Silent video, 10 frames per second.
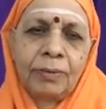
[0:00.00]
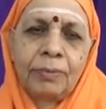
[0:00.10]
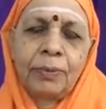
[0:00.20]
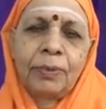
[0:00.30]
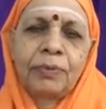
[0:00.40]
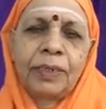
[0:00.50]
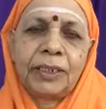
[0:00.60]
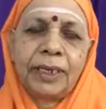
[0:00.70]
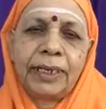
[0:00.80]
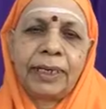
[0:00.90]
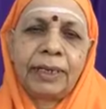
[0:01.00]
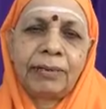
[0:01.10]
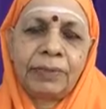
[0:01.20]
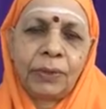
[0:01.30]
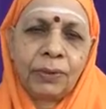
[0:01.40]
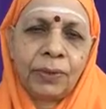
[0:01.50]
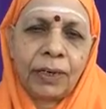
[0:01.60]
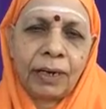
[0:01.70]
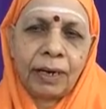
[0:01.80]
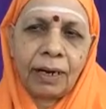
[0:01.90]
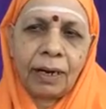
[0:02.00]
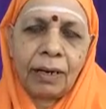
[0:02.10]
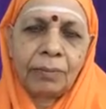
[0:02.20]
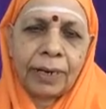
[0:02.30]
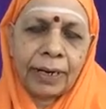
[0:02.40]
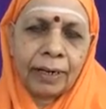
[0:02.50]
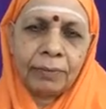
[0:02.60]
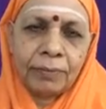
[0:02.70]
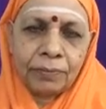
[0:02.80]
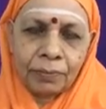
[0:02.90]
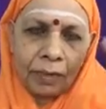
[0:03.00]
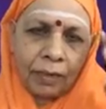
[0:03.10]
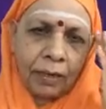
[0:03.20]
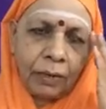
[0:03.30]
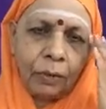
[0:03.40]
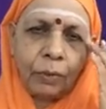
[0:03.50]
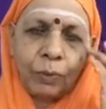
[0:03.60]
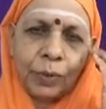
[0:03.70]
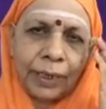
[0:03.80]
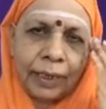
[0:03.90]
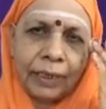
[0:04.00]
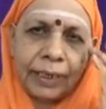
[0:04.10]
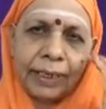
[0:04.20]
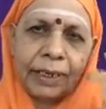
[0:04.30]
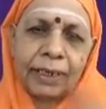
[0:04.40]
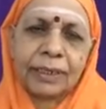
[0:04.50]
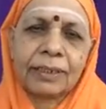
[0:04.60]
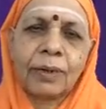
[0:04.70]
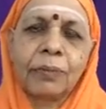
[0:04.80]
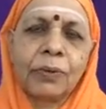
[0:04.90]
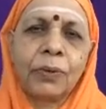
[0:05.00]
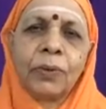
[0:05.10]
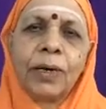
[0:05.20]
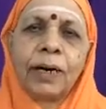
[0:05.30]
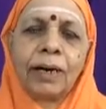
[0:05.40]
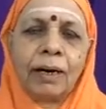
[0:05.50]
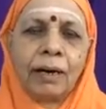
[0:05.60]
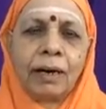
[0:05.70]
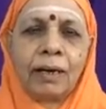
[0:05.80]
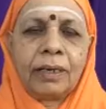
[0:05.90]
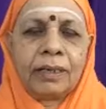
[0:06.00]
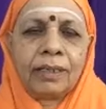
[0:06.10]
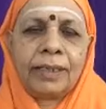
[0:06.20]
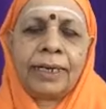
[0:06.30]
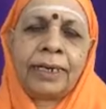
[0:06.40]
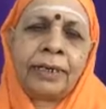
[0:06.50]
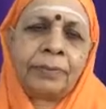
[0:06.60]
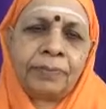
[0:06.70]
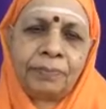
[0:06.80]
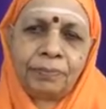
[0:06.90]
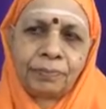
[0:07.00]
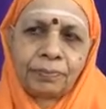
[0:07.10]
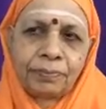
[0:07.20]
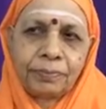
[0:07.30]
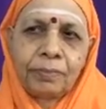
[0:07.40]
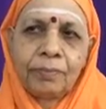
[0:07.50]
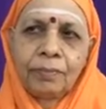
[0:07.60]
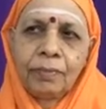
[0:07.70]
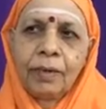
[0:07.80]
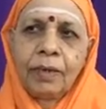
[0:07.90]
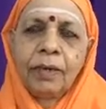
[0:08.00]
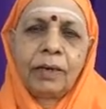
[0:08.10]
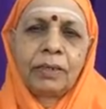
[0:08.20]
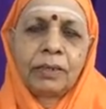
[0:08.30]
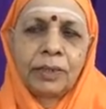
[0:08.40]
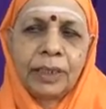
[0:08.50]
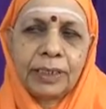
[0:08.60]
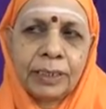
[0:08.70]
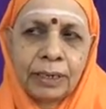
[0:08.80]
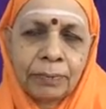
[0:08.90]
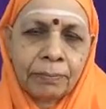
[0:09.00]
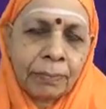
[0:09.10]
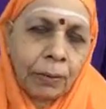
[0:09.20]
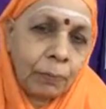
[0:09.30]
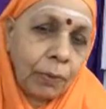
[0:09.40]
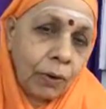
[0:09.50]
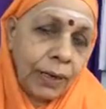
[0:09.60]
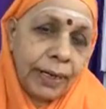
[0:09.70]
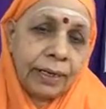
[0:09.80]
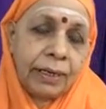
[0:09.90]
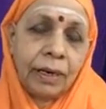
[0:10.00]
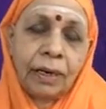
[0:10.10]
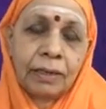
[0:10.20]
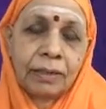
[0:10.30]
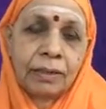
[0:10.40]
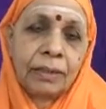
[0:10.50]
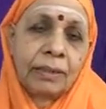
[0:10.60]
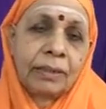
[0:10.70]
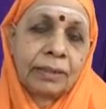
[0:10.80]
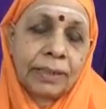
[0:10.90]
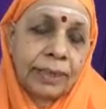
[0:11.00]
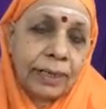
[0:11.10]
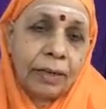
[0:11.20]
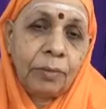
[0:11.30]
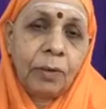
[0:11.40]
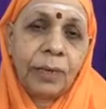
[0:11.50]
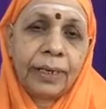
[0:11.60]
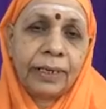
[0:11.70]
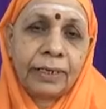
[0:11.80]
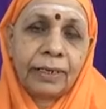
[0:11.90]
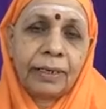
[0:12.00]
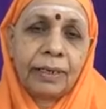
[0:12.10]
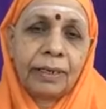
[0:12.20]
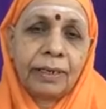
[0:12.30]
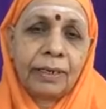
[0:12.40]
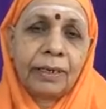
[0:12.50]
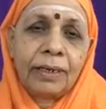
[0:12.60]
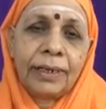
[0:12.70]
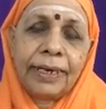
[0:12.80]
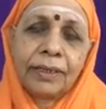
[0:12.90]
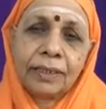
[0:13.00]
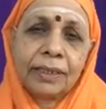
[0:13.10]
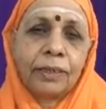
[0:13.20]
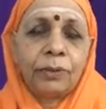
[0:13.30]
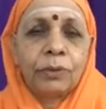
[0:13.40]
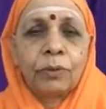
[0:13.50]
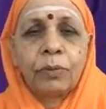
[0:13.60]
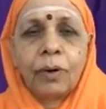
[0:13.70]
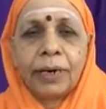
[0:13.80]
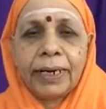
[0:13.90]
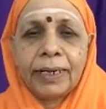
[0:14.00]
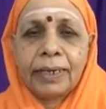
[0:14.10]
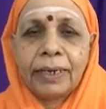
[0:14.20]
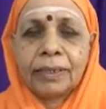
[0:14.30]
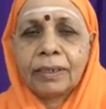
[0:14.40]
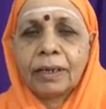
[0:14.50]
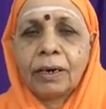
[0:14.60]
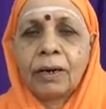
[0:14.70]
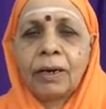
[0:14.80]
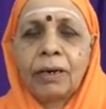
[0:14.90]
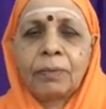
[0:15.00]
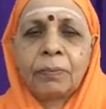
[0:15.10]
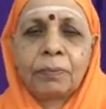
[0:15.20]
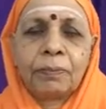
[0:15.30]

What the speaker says: Purva Sharira Viyogaha Maranam, Nutana Sharira Samyogaha Jananam. So this body or subtle body takes the new body is called